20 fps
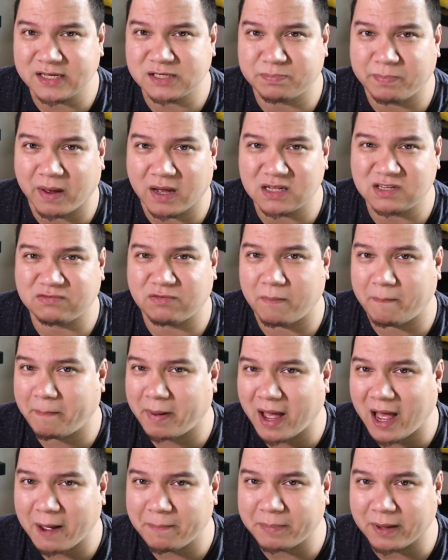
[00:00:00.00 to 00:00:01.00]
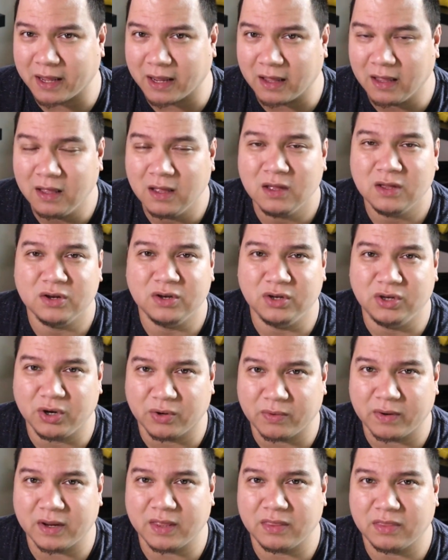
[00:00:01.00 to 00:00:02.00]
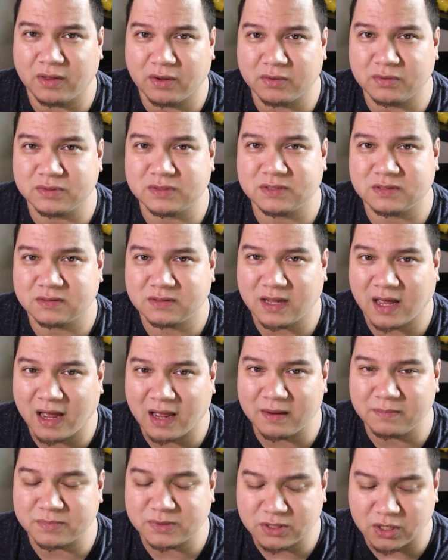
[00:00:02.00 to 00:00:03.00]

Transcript: spawns from popping during those times.